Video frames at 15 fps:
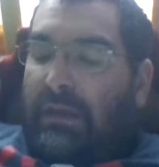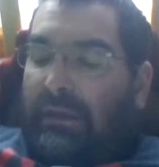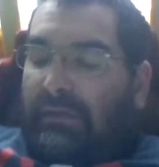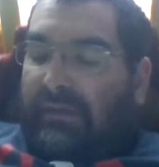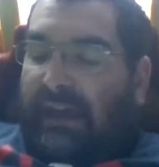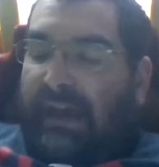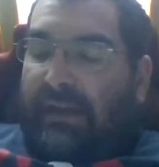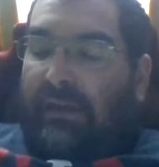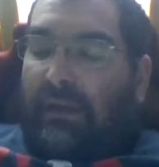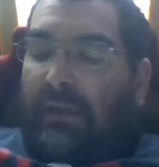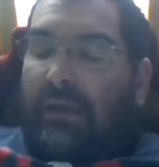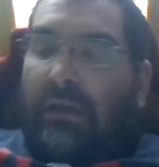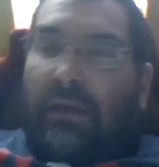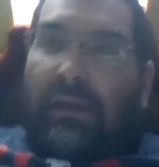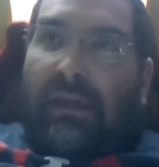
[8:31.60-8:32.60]
That
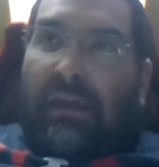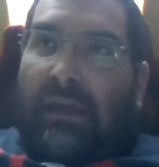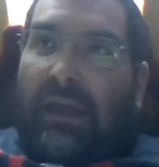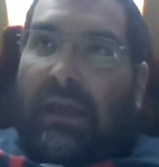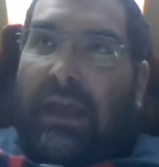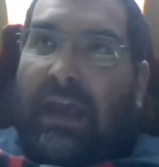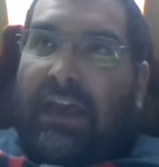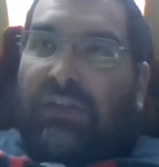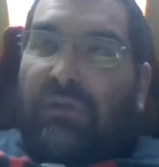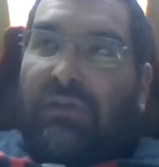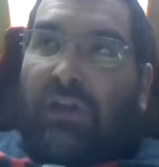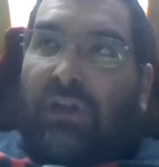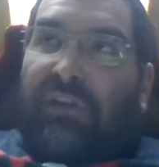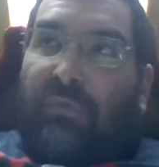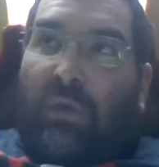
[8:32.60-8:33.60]
as a
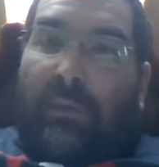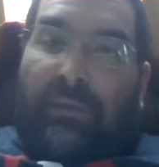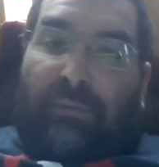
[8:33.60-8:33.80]
result of women